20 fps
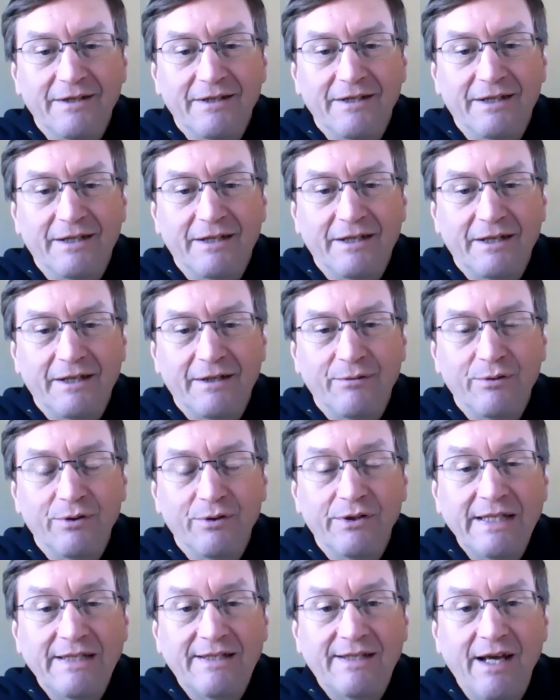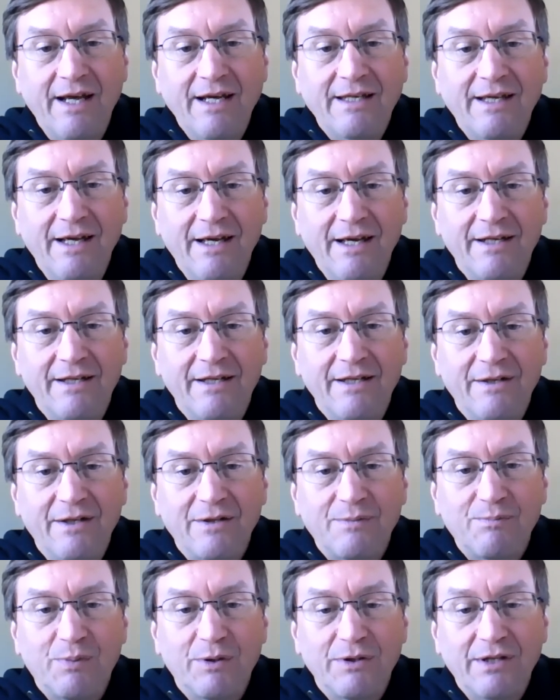really take in
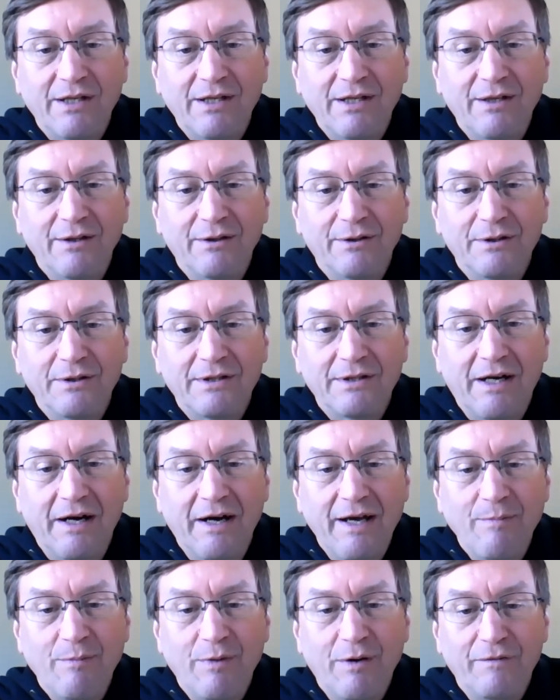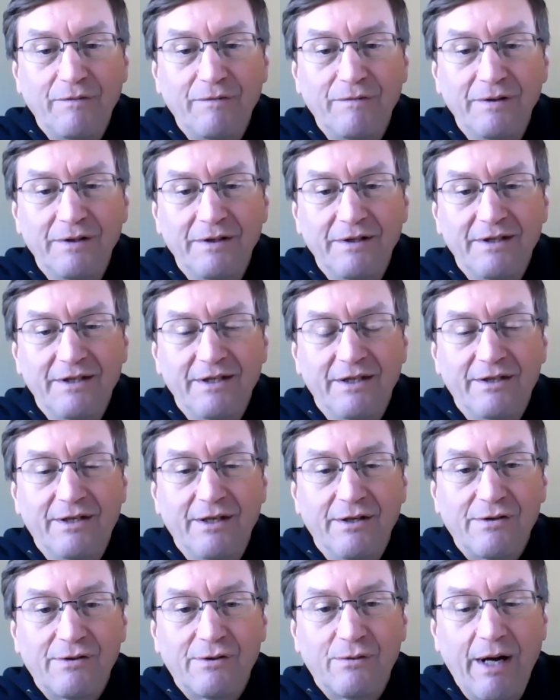this particular time of
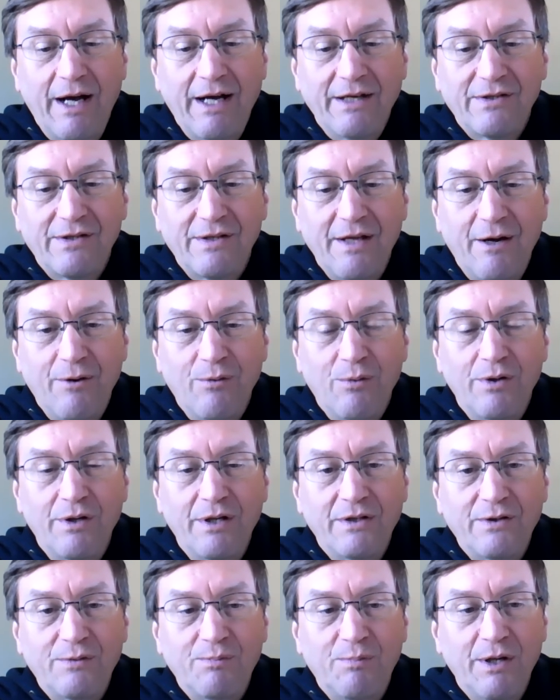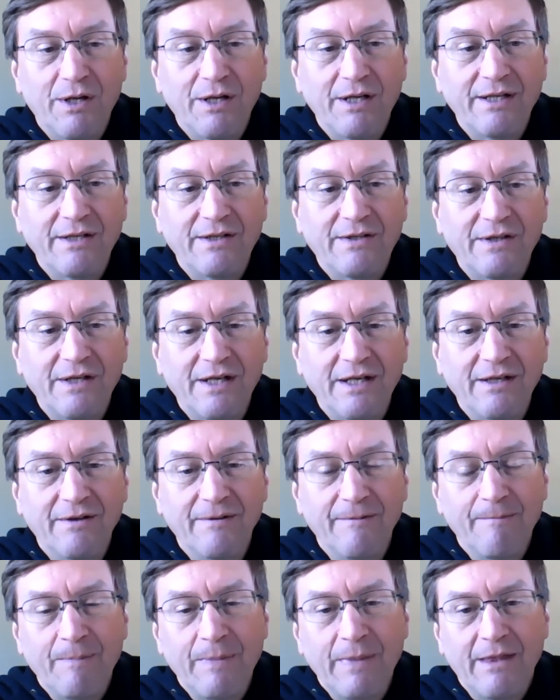distress that we're experiencing.
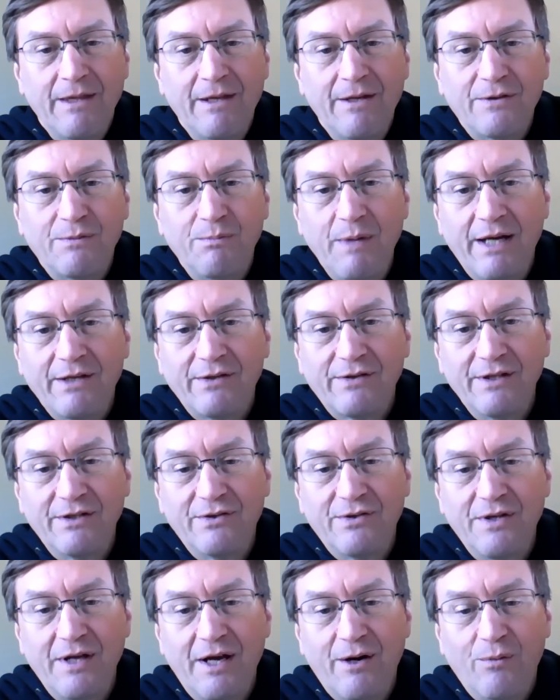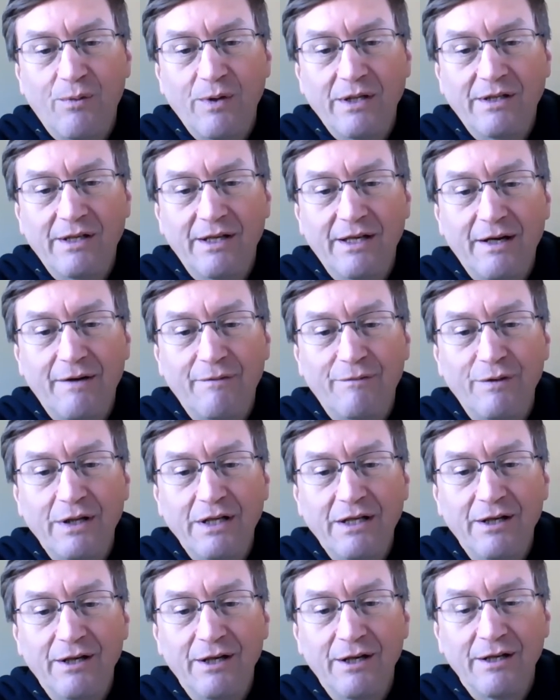This message that we get every
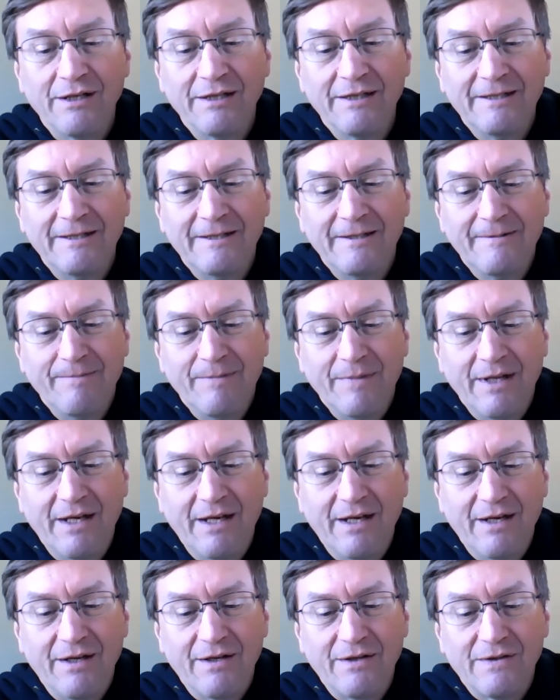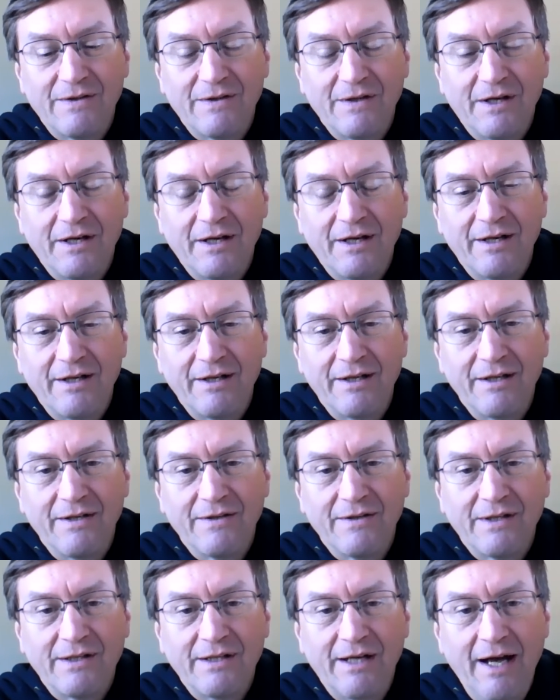year is a
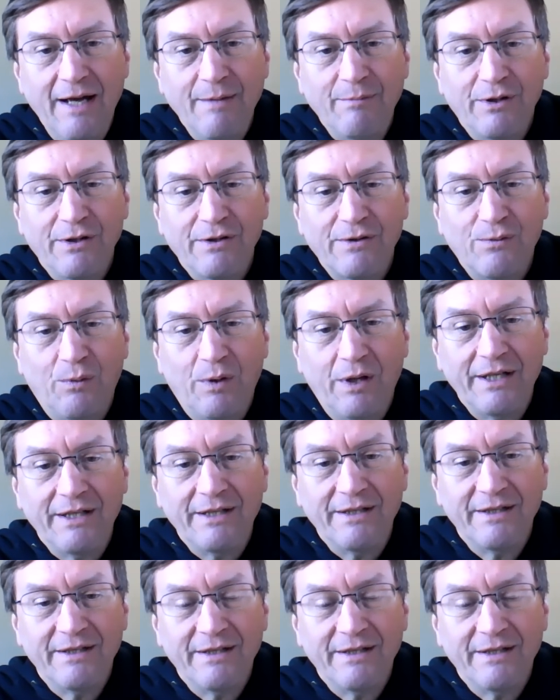timeless one,